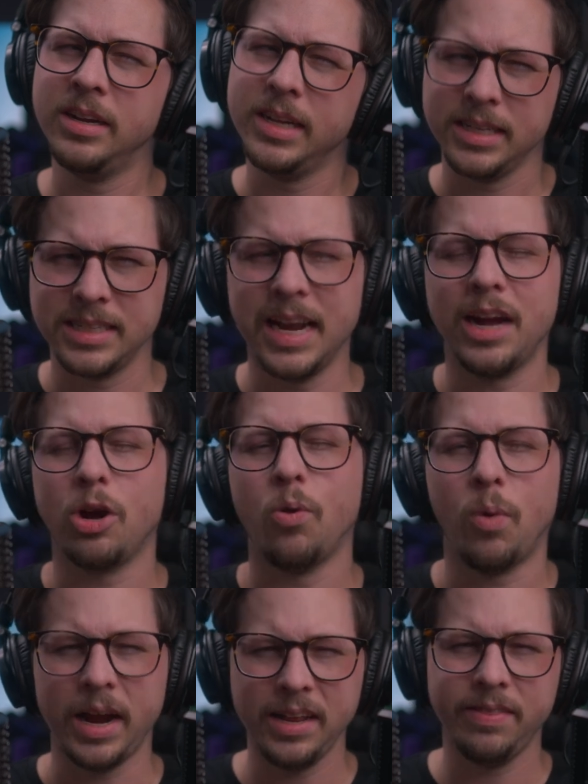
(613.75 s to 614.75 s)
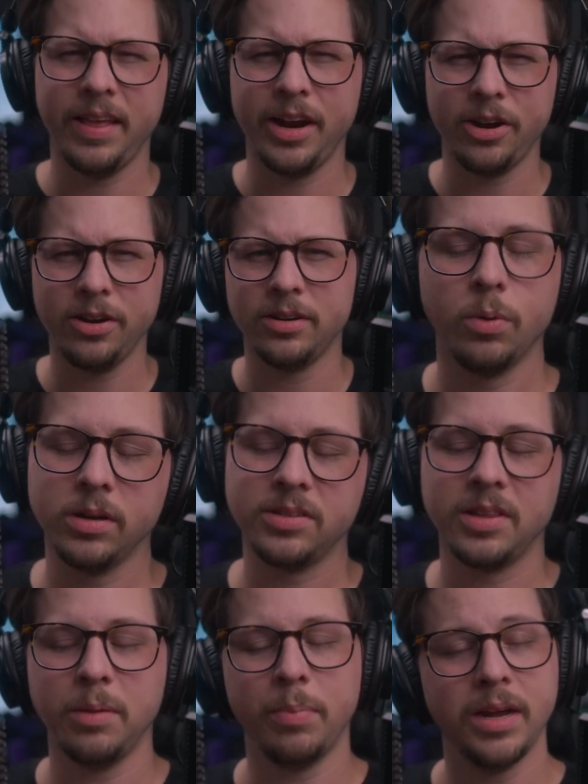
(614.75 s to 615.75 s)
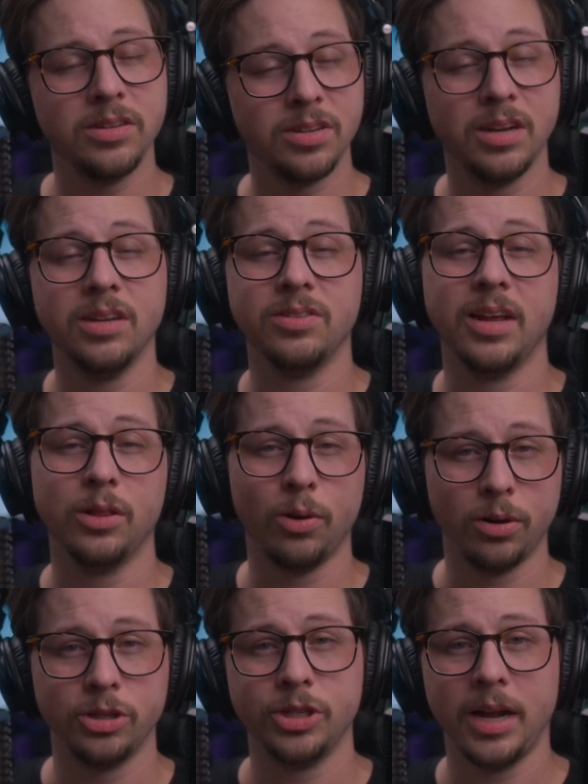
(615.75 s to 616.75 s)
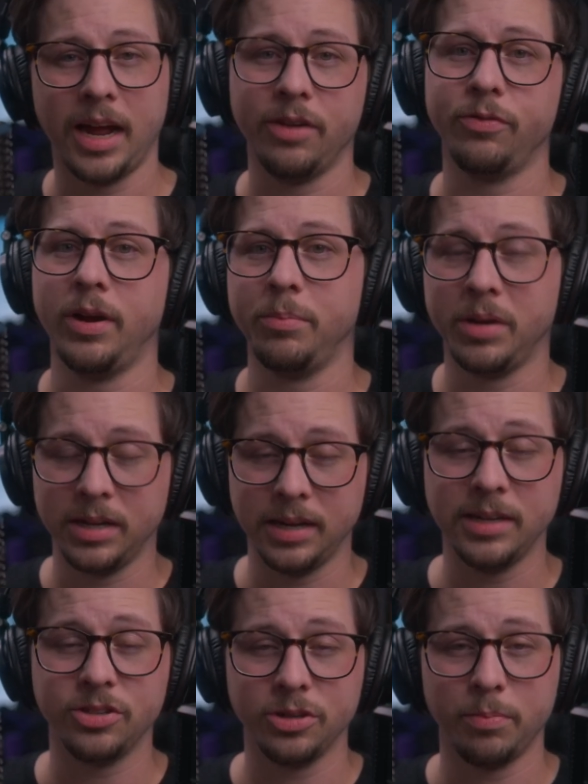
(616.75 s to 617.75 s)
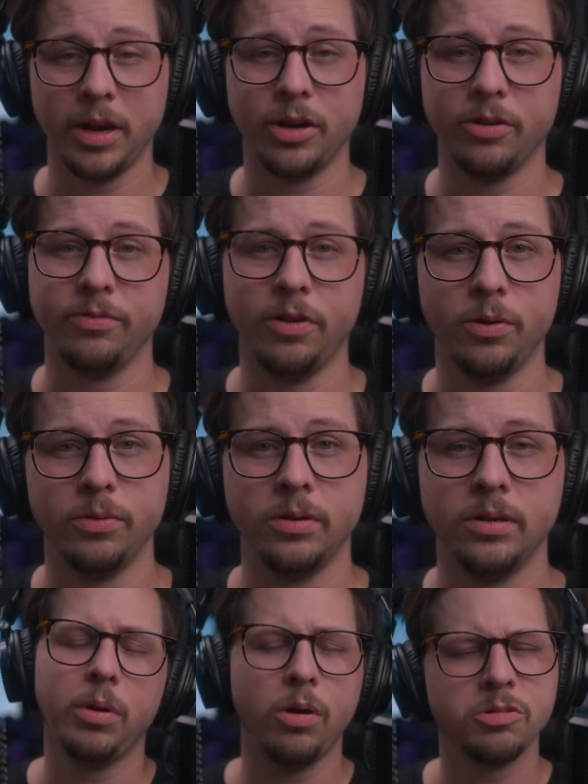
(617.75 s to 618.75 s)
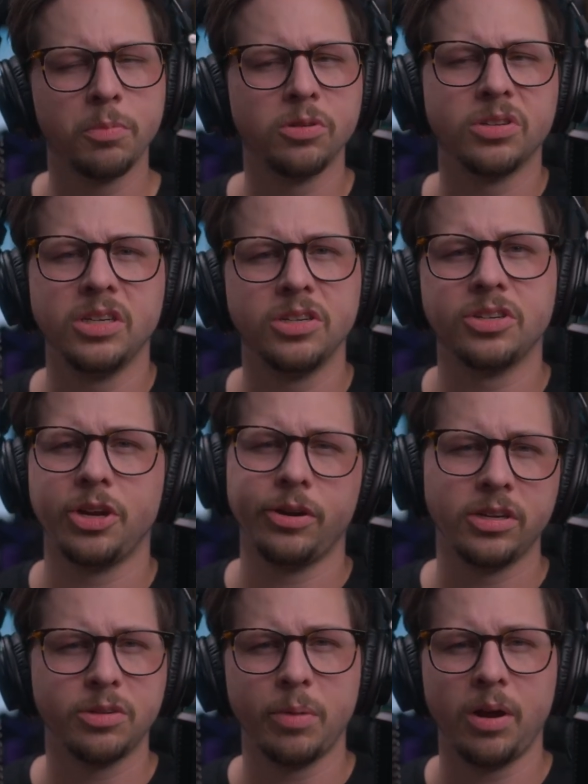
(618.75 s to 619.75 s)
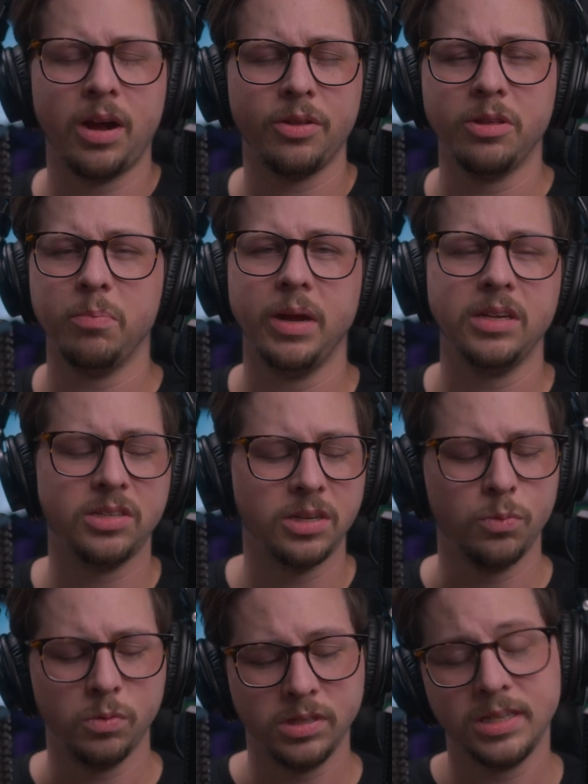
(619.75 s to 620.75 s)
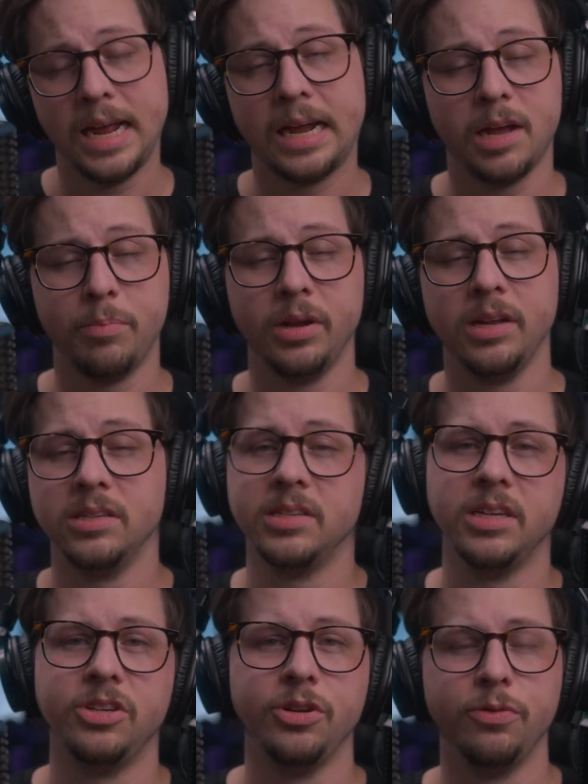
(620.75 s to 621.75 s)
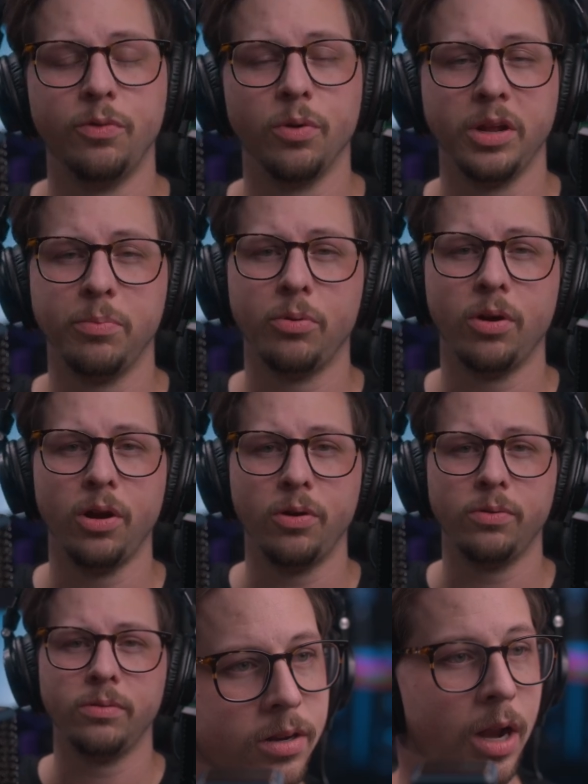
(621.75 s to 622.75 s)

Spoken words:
It's not quite there, whereas the BASN is a large diaphragm condenser microphone. But I was mostly just curious about how the BASN would stack up against the 240 Pro.